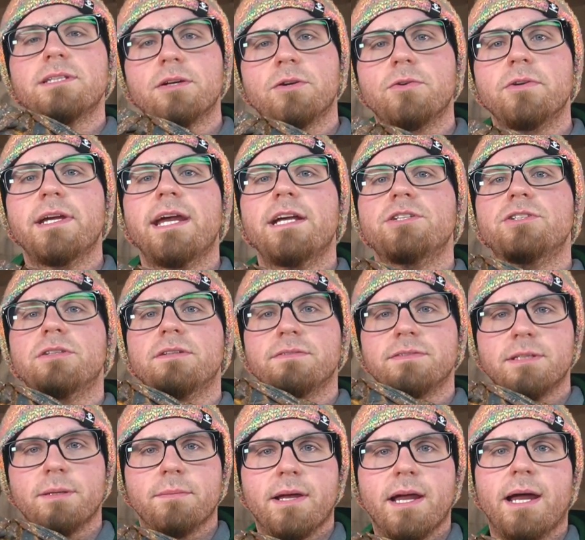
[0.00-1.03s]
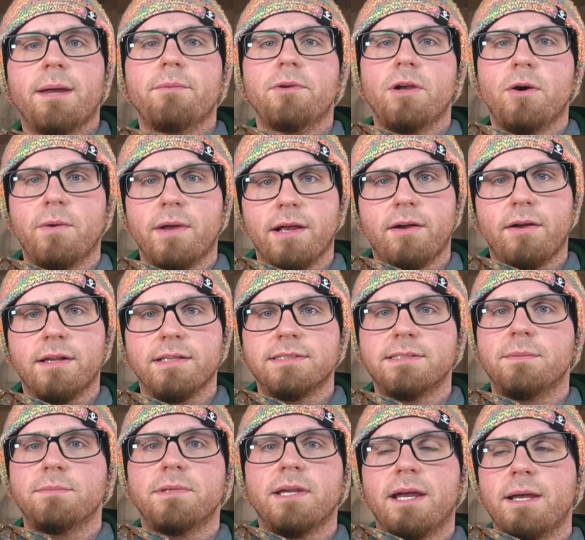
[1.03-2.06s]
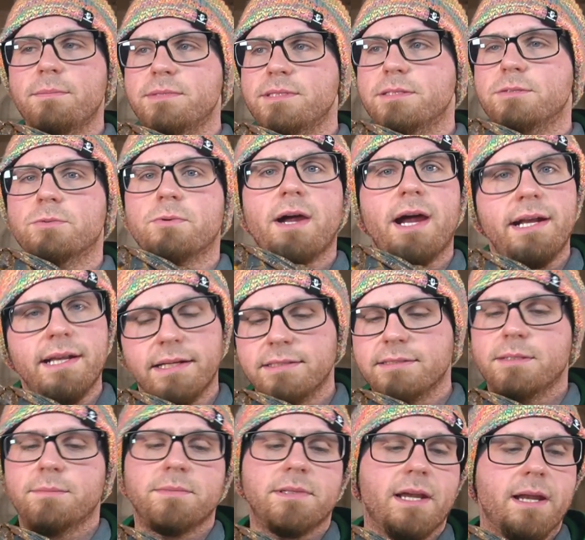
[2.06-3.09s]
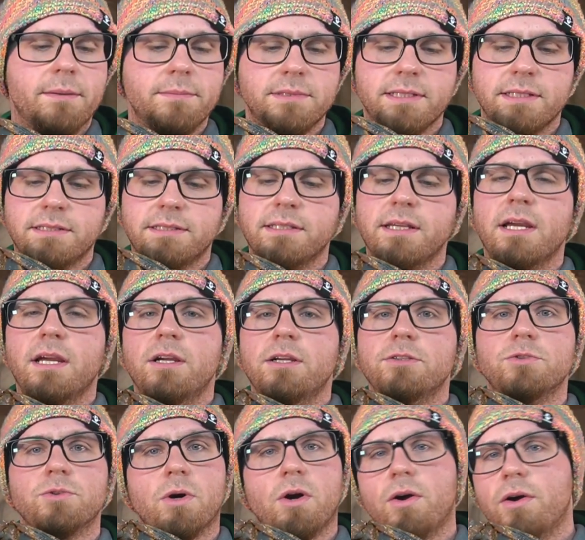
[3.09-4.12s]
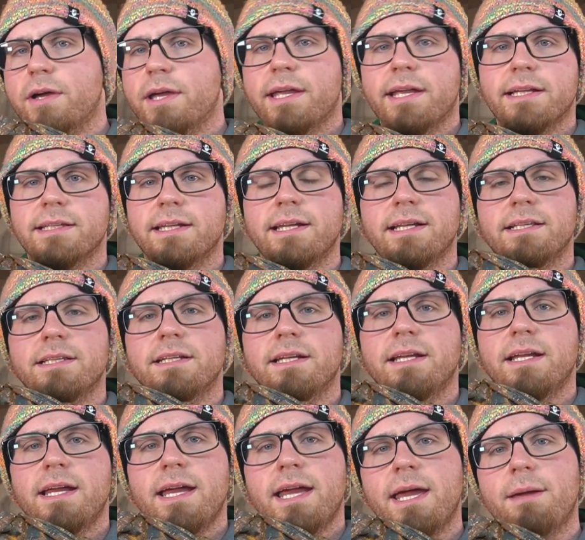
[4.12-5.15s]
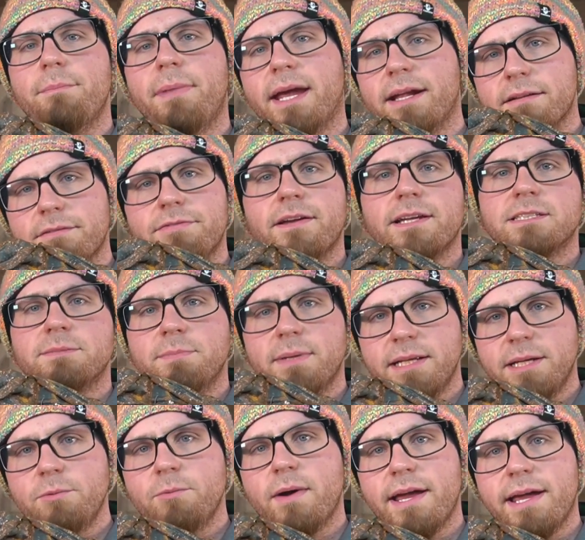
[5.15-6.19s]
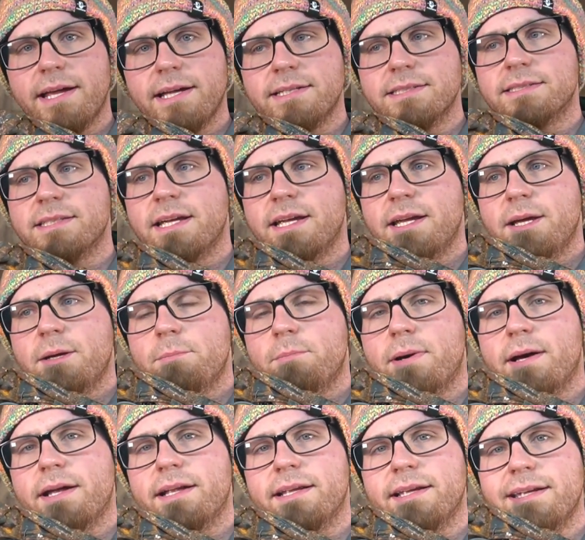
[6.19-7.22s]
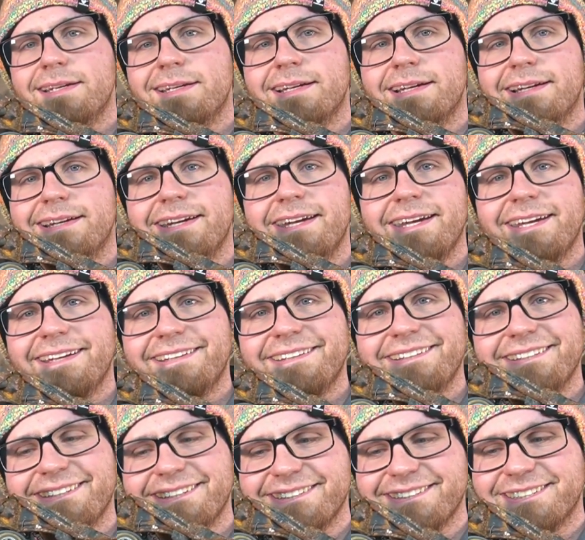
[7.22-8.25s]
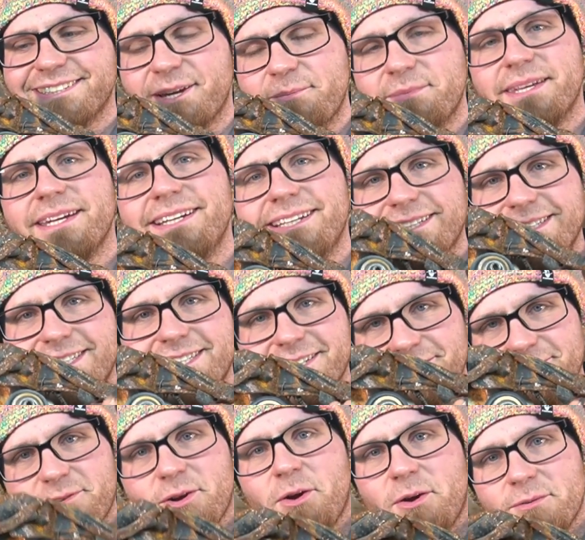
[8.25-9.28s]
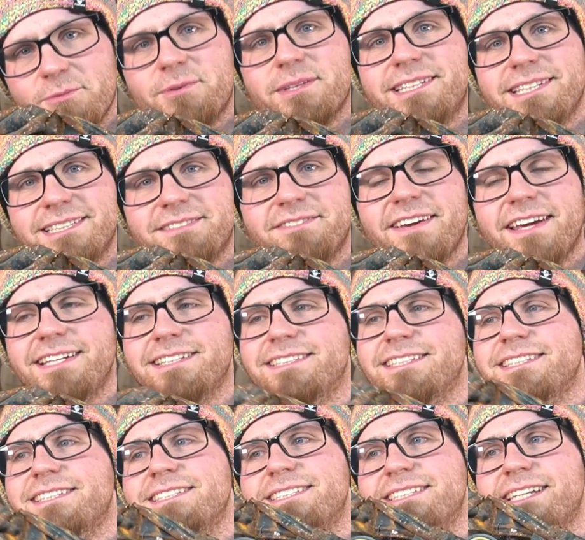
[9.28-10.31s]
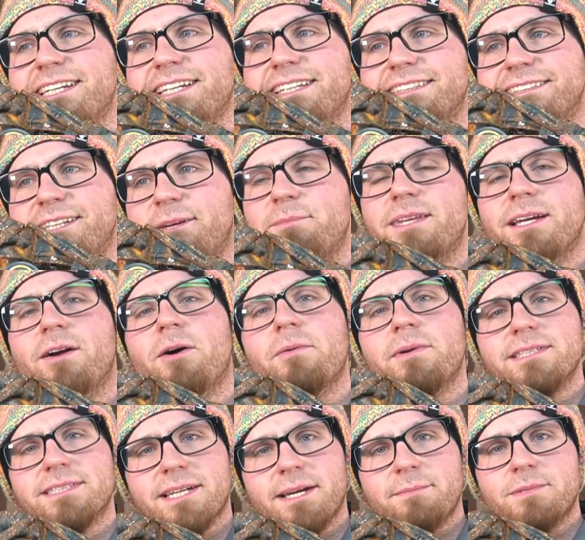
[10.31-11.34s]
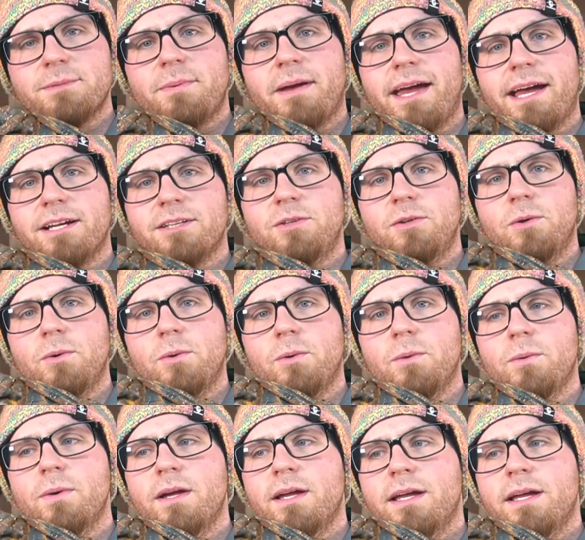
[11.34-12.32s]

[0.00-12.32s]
a creation of some kind going on. Sometimes it's writing, sometimes it's drawing. It manifests many ways, but something is involved with these faces. Something always comes back to